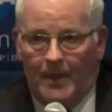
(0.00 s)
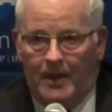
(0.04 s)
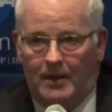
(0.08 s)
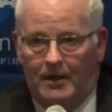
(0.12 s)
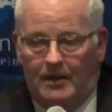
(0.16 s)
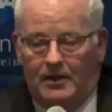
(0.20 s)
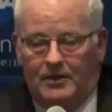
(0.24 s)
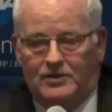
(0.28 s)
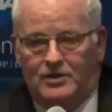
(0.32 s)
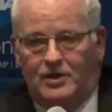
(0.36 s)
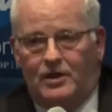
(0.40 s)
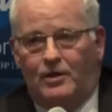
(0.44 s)

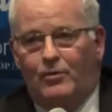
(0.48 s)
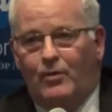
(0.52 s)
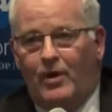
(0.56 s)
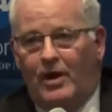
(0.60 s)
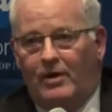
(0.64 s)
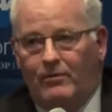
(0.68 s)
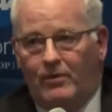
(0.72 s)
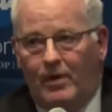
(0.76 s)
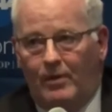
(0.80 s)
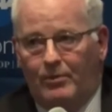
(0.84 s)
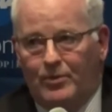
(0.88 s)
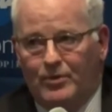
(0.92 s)
and he's a
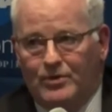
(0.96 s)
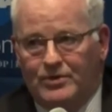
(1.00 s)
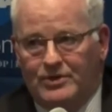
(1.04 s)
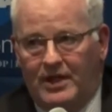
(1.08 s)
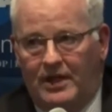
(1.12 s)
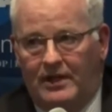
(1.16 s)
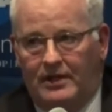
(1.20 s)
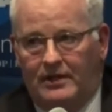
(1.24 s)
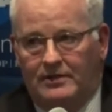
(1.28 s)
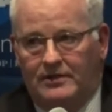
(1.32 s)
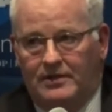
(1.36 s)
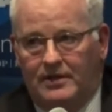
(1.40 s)
great
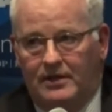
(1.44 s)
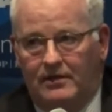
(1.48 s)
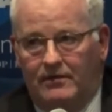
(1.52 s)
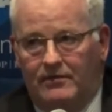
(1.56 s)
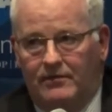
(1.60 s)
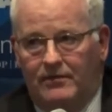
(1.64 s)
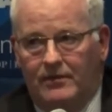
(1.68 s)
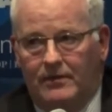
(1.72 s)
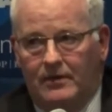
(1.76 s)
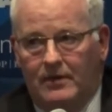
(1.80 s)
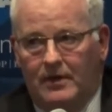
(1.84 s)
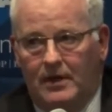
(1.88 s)

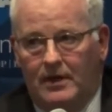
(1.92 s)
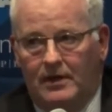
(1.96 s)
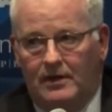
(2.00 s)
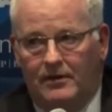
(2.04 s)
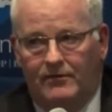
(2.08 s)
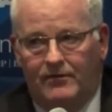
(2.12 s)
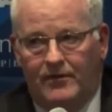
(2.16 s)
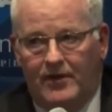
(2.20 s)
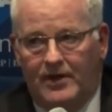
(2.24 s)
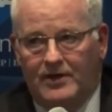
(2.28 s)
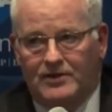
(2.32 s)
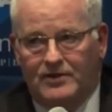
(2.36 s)
representative and
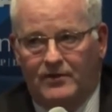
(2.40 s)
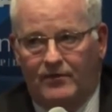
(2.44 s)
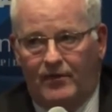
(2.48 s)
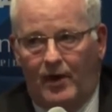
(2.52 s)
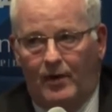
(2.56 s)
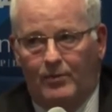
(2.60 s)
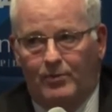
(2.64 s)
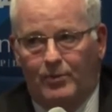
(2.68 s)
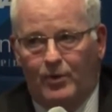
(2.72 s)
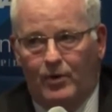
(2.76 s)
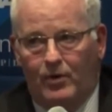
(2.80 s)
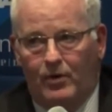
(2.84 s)
the face of
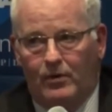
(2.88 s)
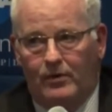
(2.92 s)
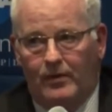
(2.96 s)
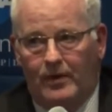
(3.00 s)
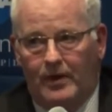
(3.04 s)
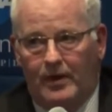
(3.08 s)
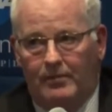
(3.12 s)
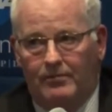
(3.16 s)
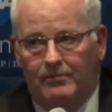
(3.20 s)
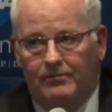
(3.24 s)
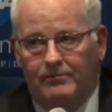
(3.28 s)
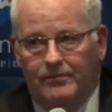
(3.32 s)
our
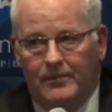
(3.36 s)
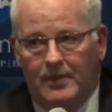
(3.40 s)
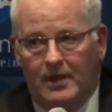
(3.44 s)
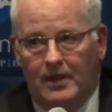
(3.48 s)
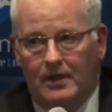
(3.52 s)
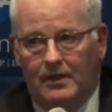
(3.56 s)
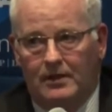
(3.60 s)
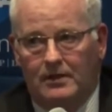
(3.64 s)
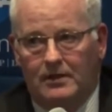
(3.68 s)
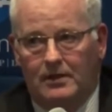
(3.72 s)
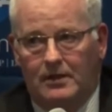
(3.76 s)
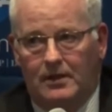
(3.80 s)
program.
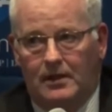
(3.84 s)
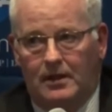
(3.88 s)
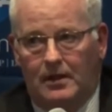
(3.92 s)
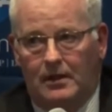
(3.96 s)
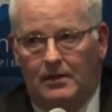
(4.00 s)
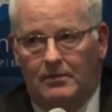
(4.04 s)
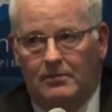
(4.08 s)
And